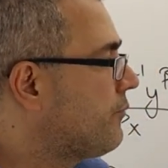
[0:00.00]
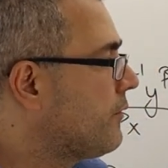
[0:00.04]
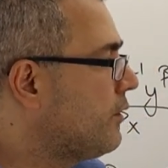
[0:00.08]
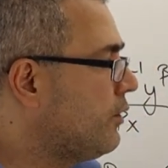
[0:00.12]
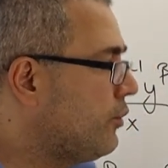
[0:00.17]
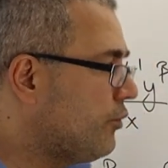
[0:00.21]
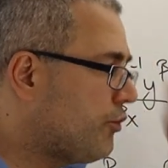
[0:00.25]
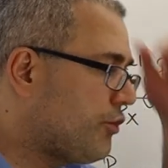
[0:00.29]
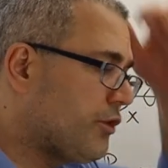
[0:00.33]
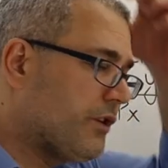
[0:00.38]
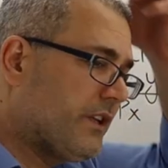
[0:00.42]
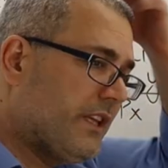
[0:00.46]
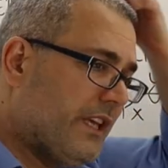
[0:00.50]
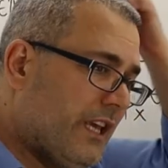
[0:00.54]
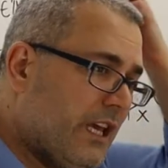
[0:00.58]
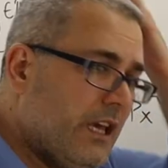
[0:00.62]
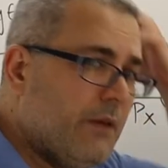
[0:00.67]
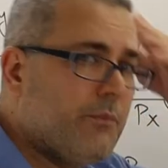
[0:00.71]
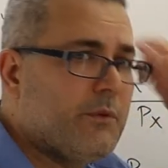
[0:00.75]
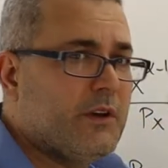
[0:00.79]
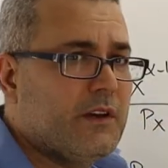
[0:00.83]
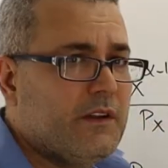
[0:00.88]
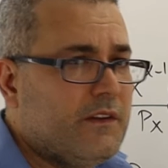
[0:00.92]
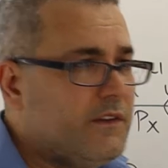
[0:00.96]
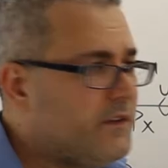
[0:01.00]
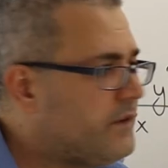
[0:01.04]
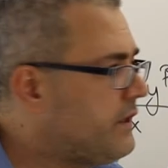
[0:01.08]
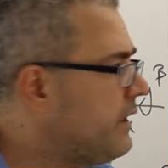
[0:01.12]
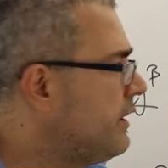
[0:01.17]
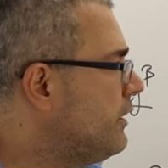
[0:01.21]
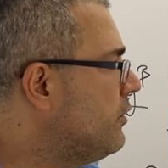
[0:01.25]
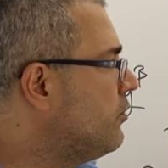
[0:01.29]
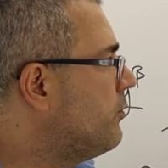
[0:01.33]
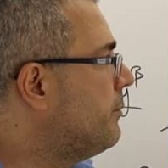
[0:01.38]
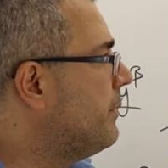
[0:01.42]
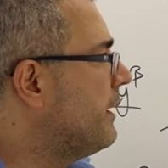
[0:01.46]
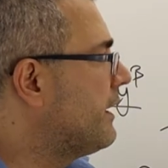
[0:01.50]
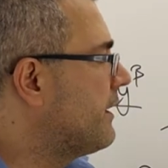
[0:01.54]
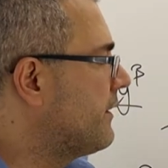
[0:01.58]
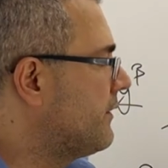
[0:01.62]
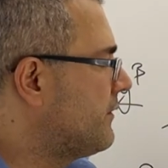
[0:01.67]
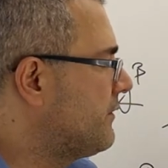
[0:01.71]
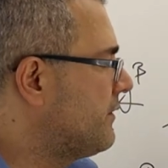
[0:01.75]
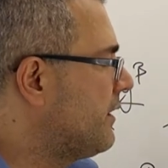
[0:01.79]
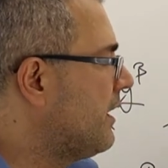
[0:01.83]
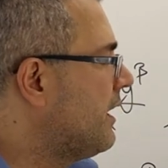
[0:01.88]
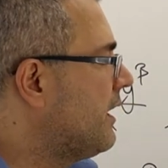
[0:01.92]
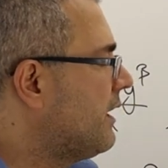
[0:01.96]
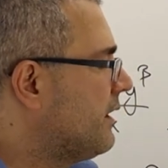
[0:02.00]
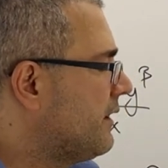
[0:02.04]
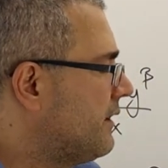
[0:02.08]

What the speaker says: you should keep continue because